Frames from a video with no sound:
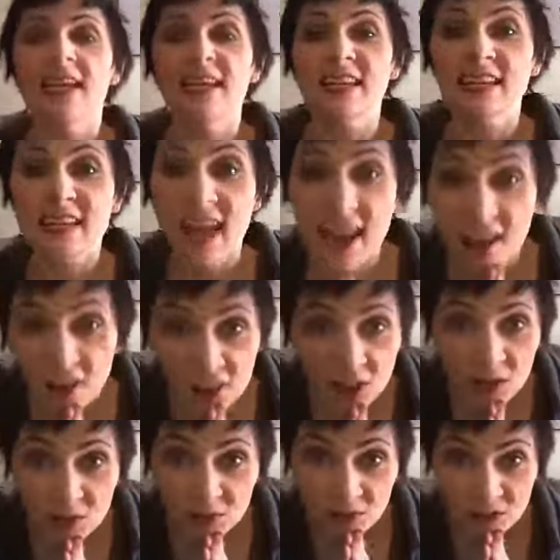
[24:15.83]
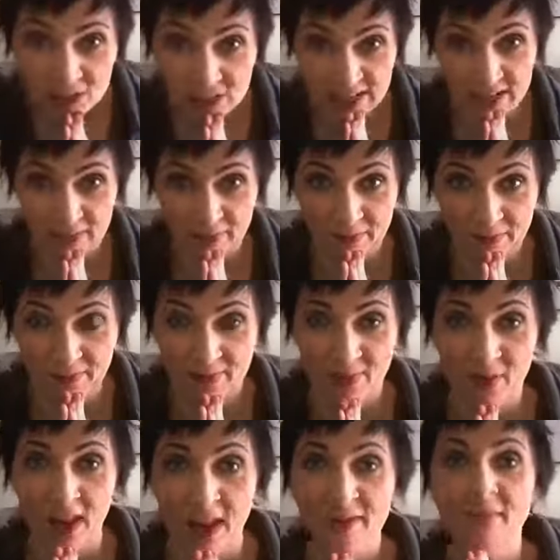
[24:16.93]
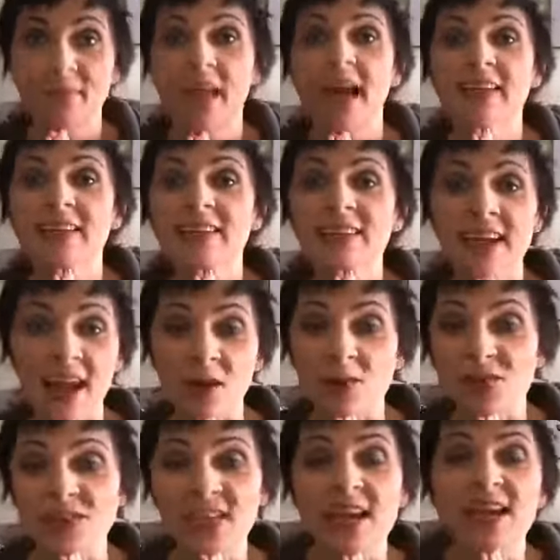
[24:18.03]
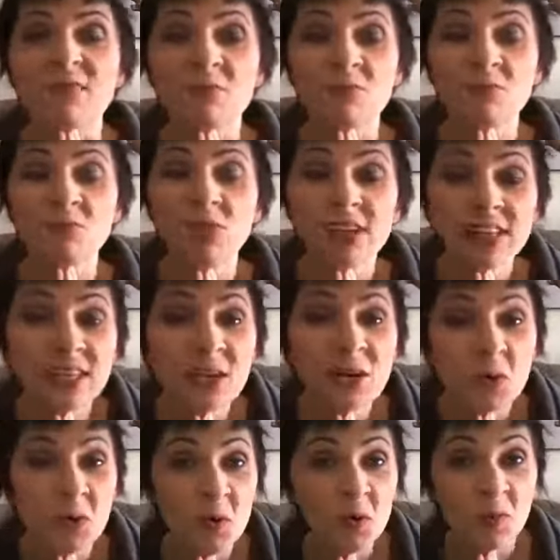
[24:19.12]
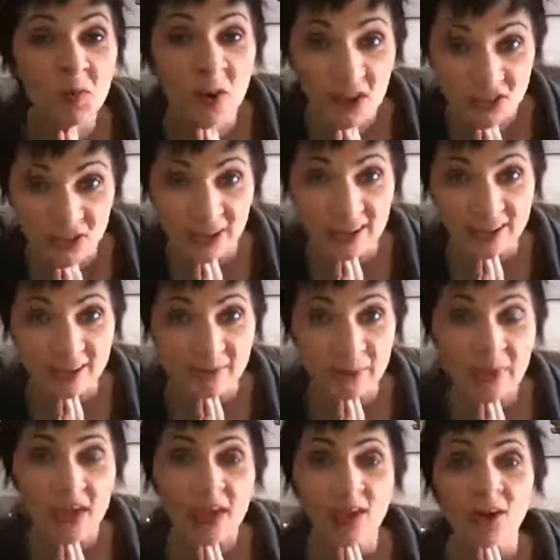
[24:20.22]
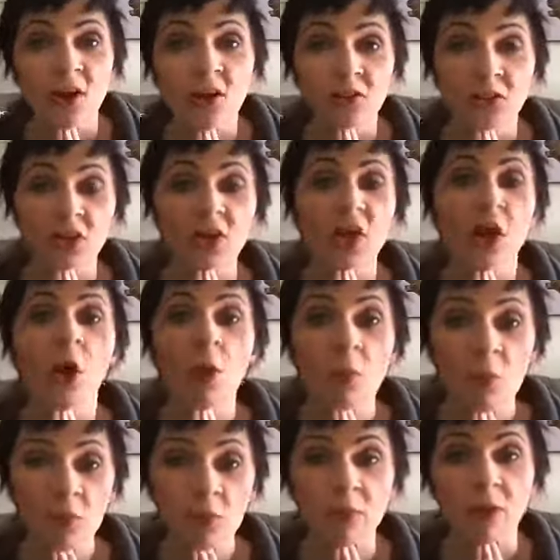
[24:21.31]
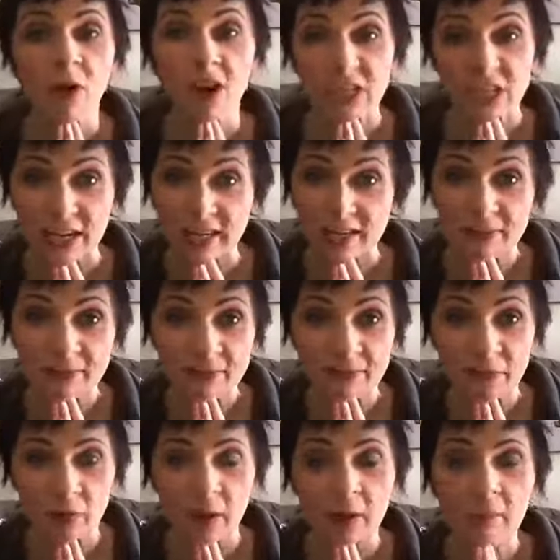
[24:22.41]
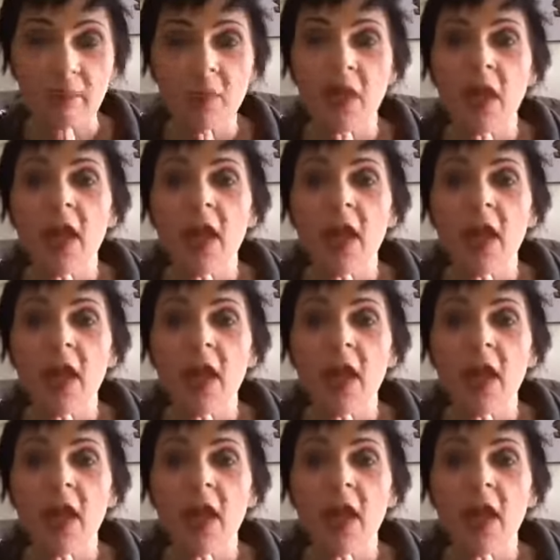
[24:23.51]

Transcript: Yale University, okay, has announced a really cool project called the COPE Project, okay?